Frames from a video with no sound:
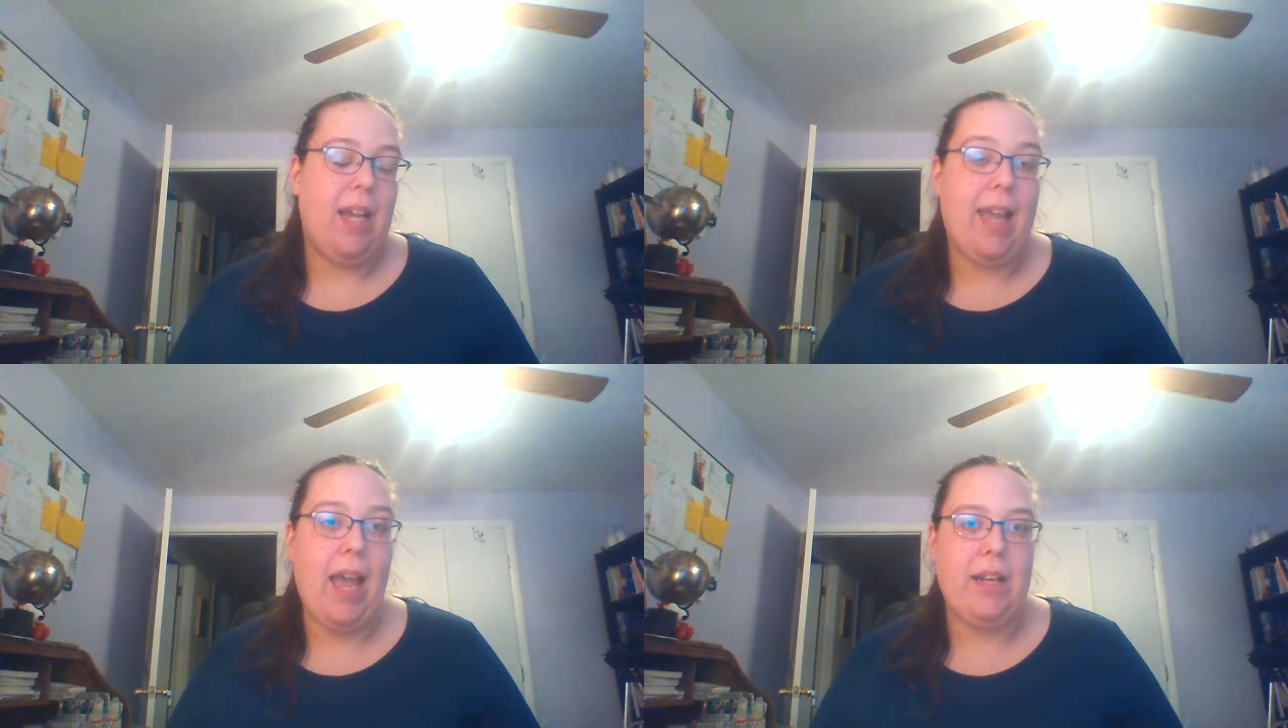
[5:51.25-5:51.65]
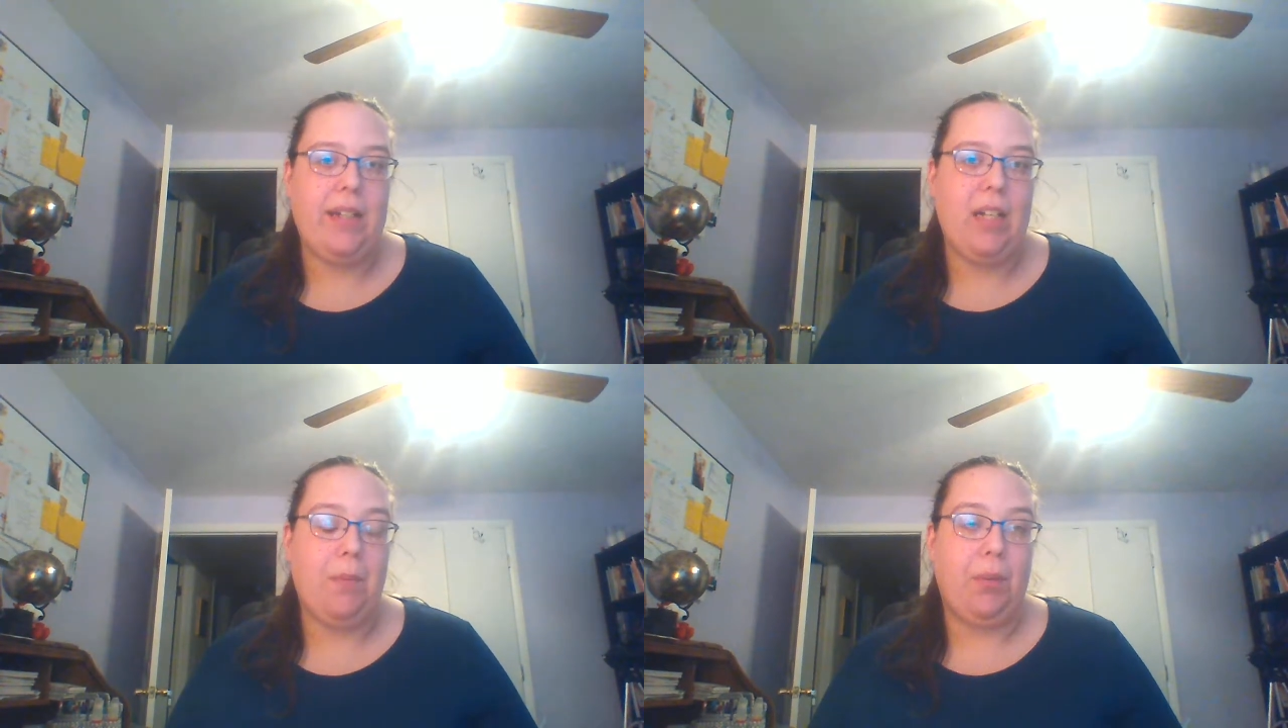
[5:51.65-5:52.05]
I had to
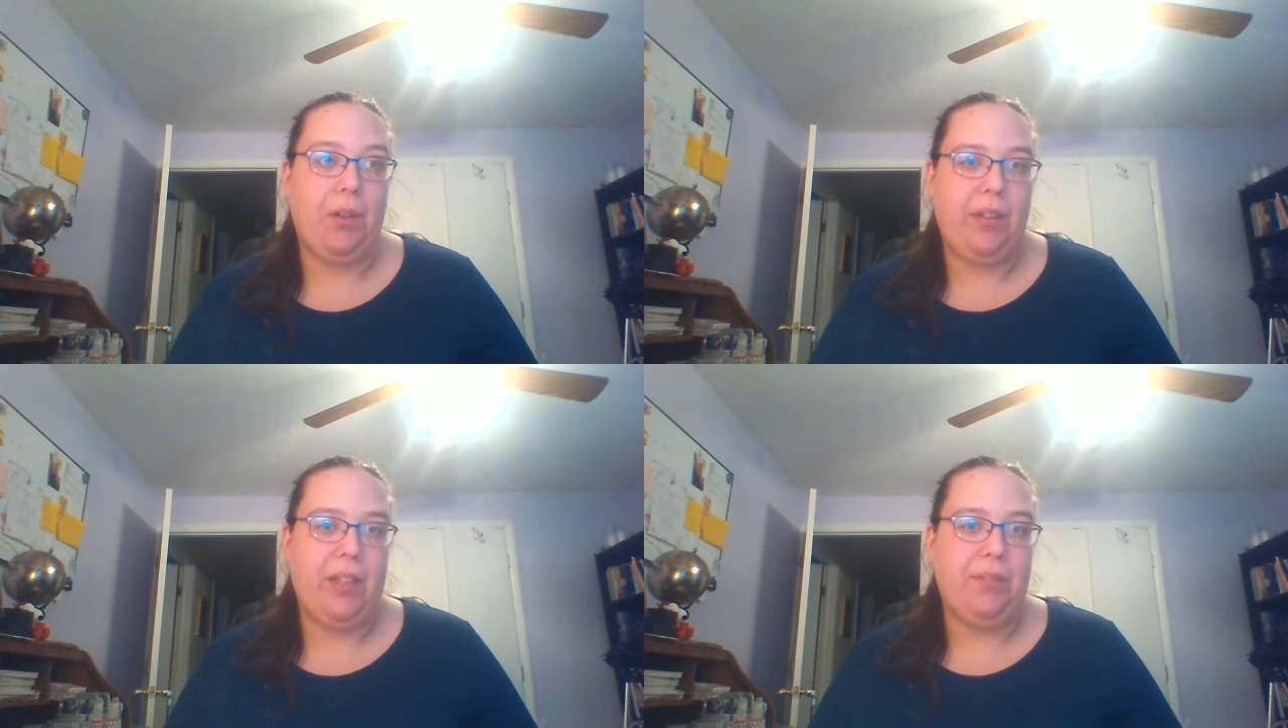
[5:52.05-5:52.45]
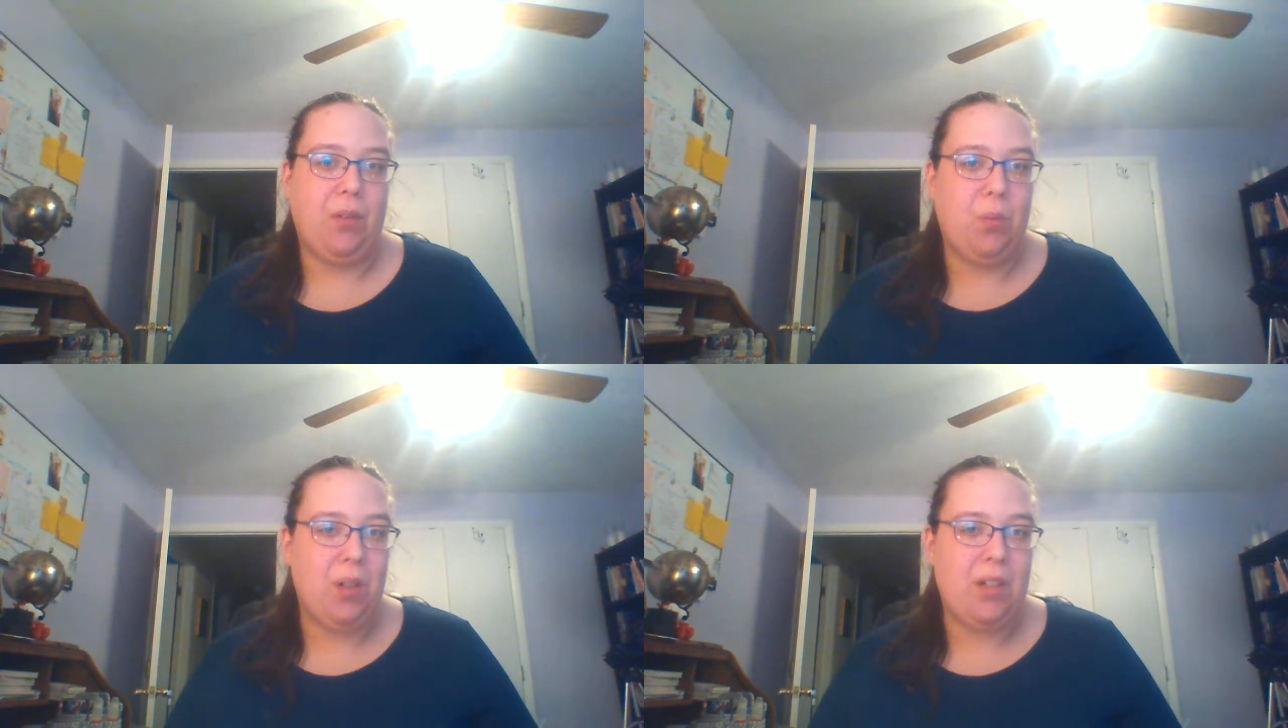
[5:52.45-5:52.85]
get up early
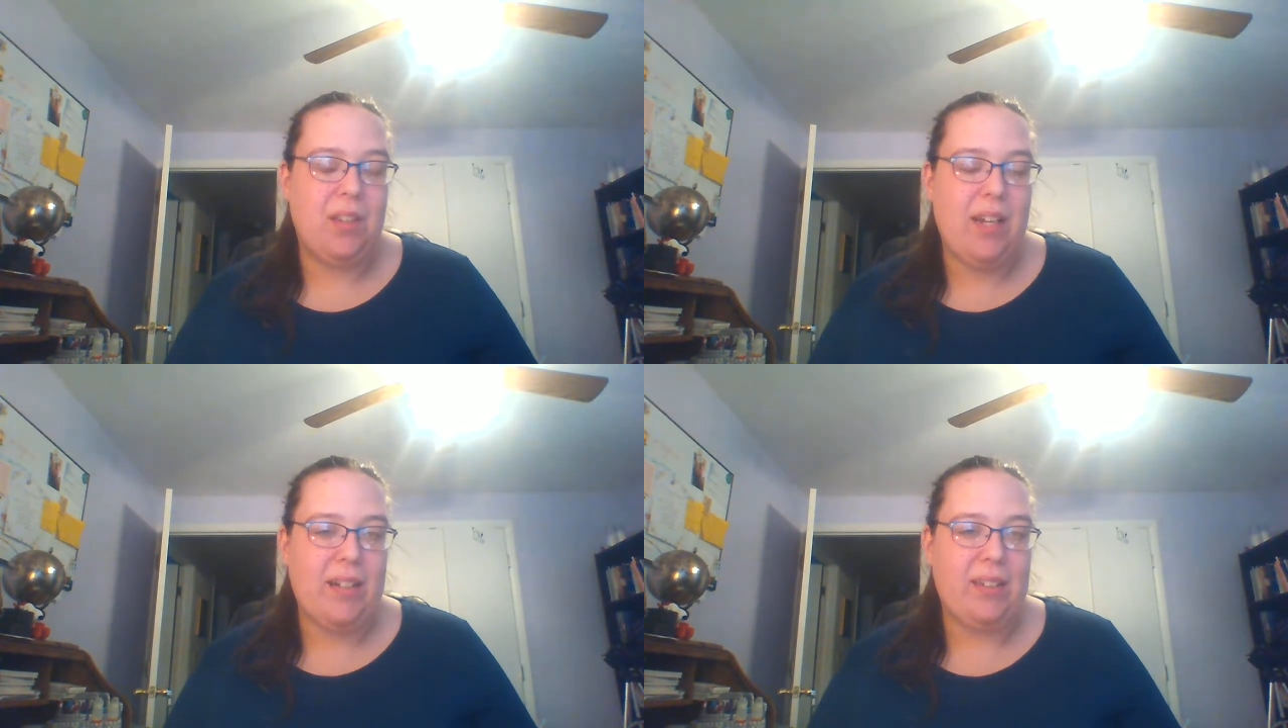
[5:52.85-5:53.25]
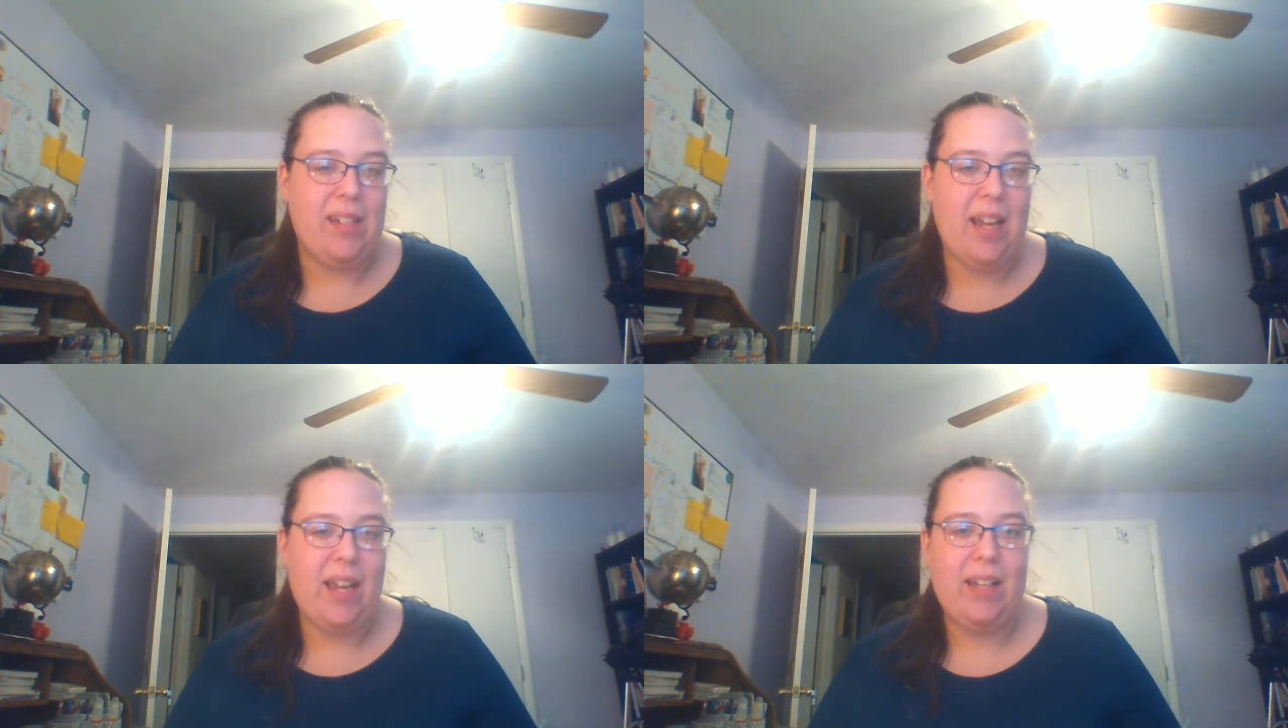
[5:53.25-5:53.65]
for work the next
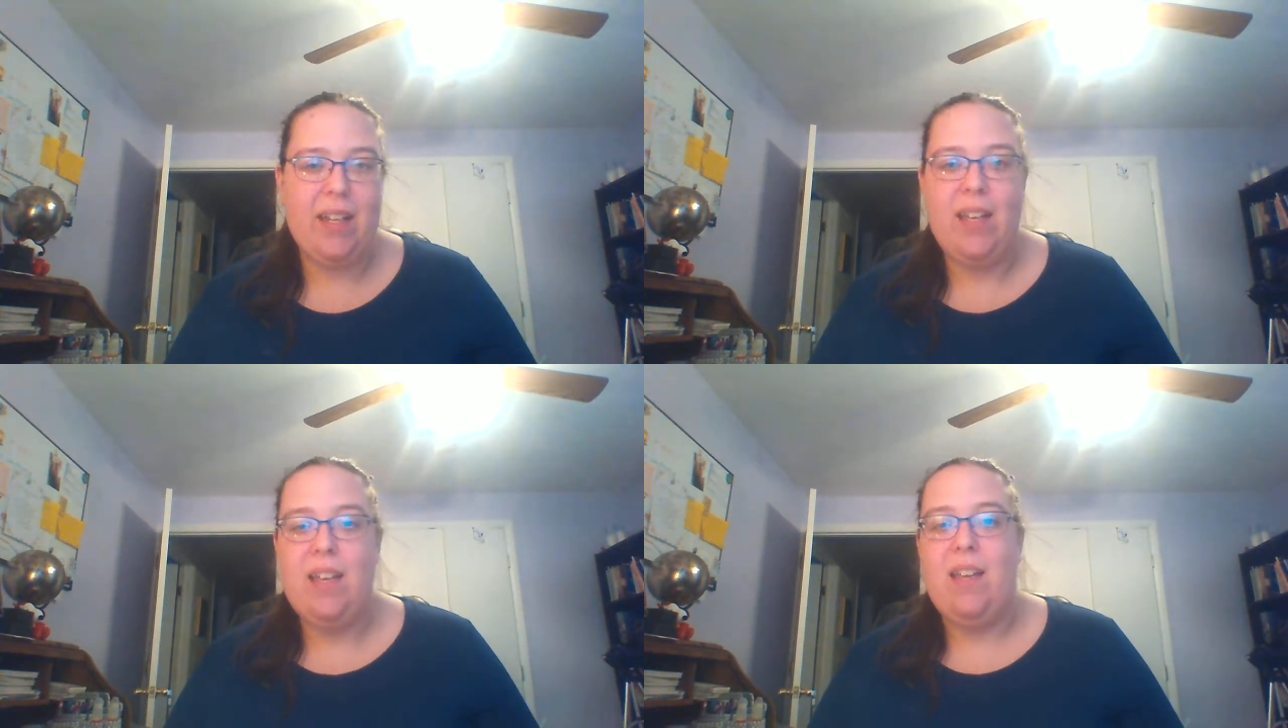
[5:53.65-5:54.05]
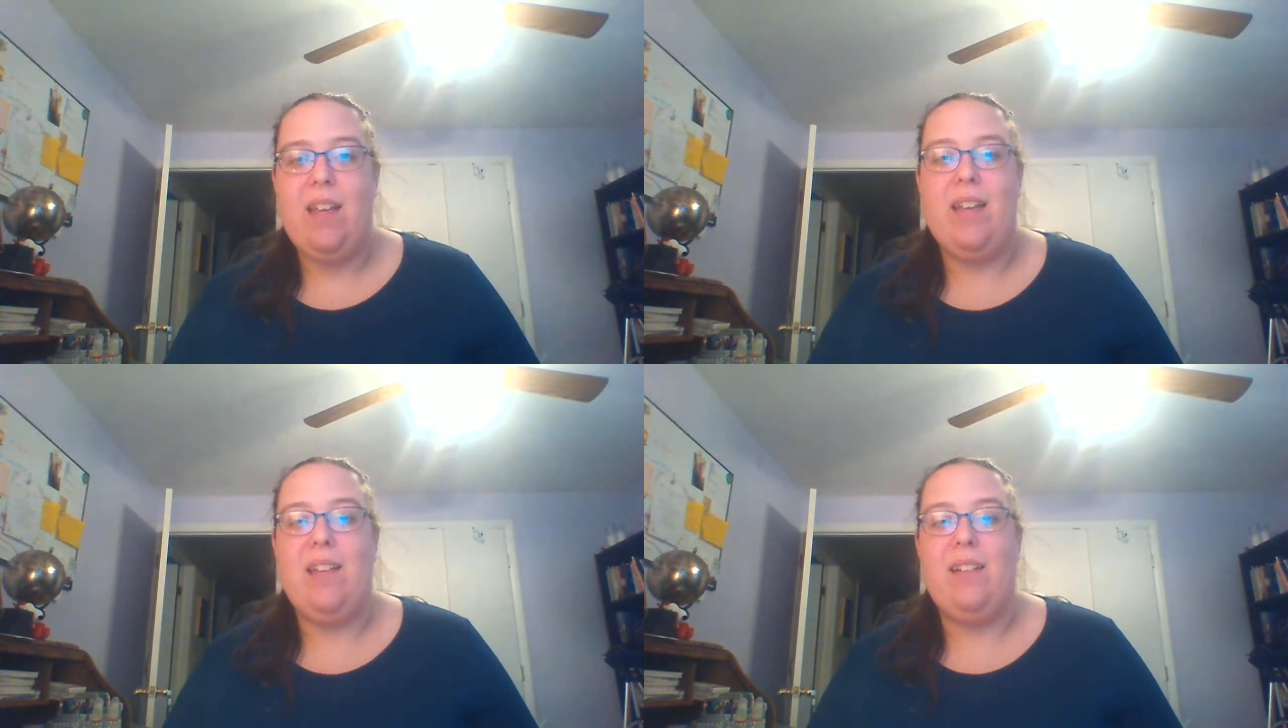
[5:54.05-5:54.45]
day.
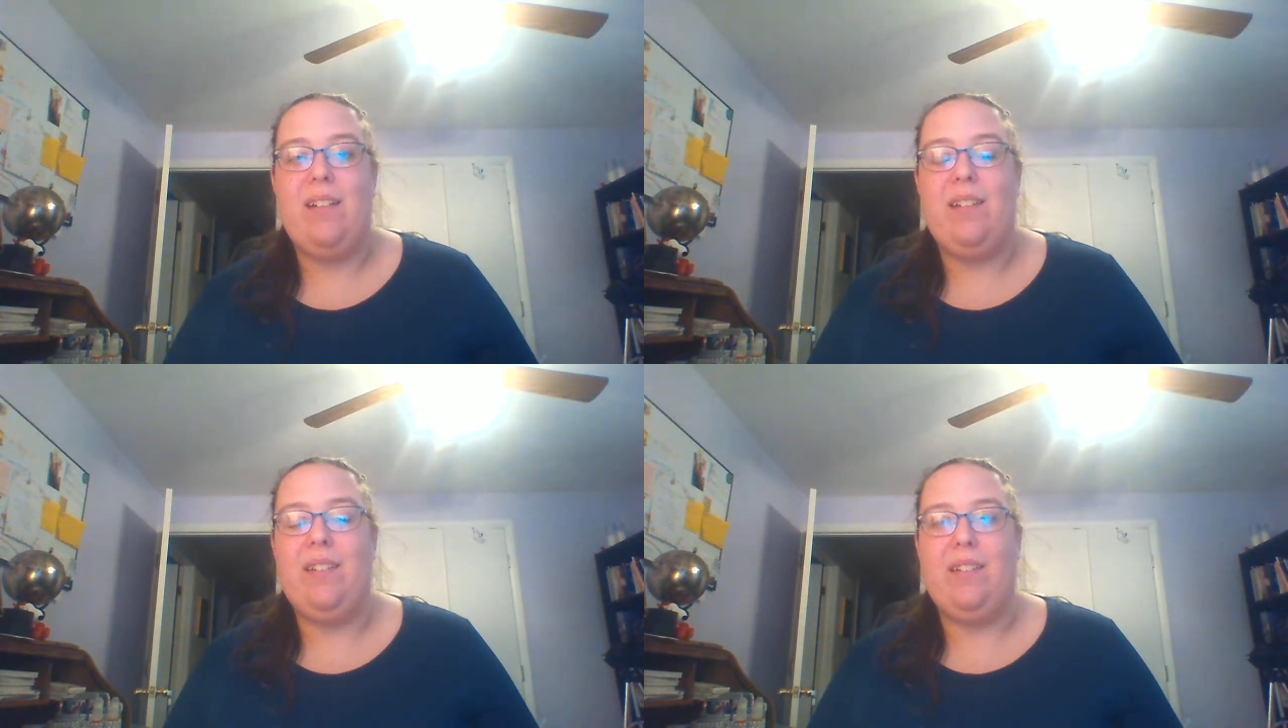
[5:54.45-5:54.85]
And oh,